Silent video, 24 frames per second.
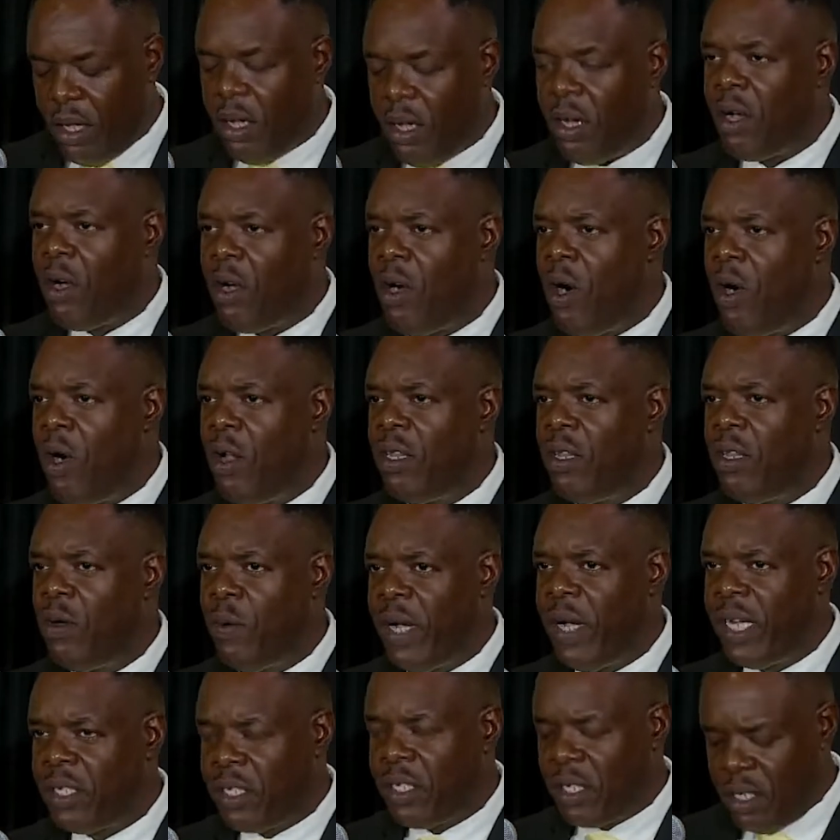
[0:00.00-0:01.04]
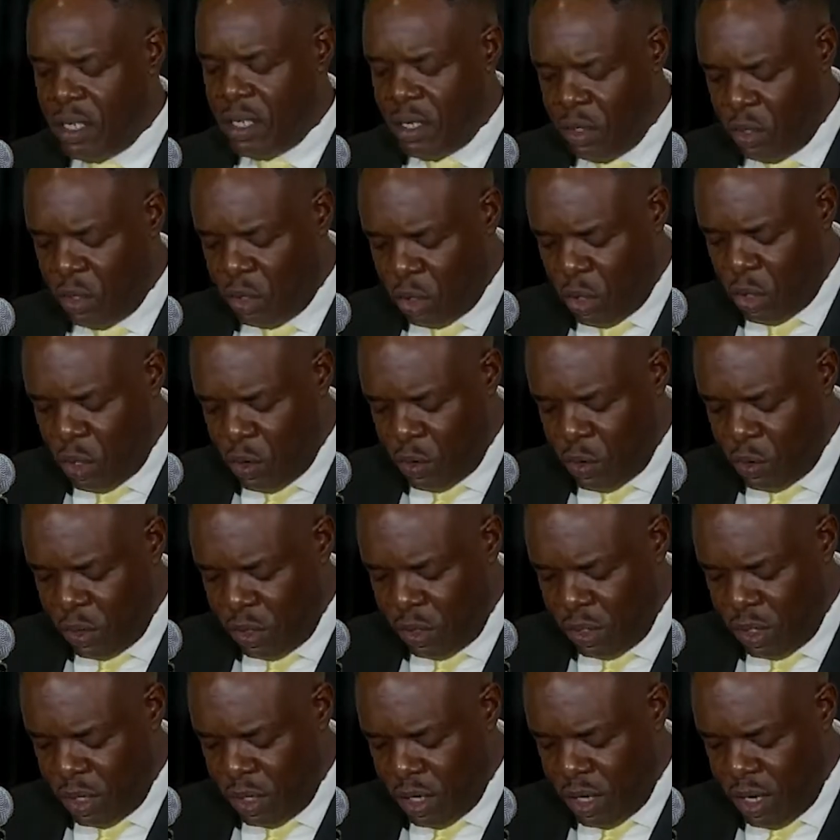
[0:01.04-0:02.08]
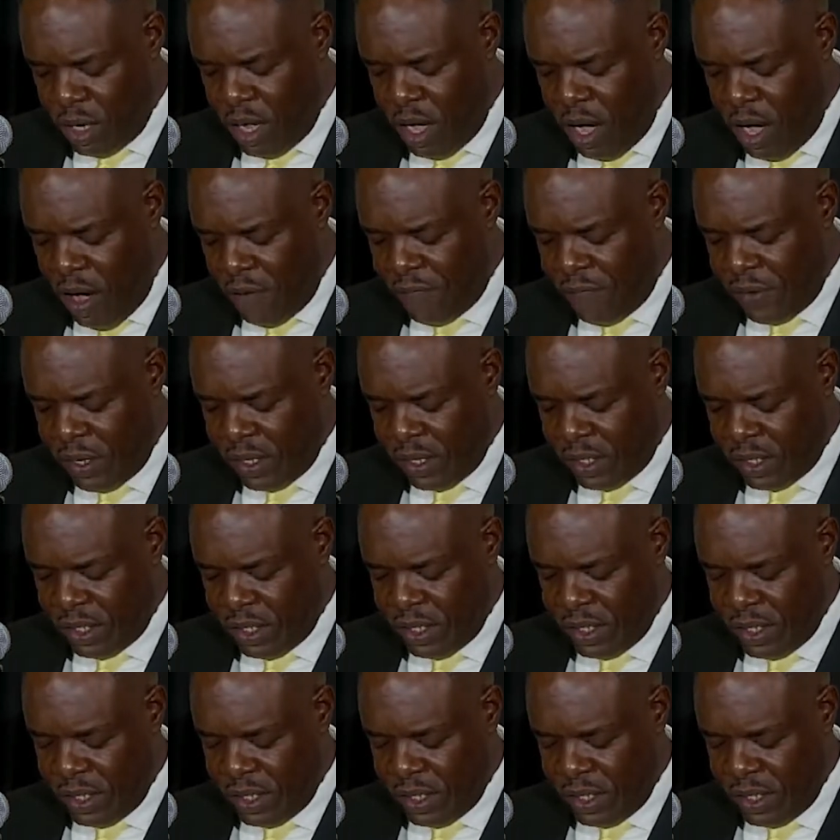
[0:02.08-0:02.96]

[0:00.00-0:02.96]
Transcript: called the Western Zone Office.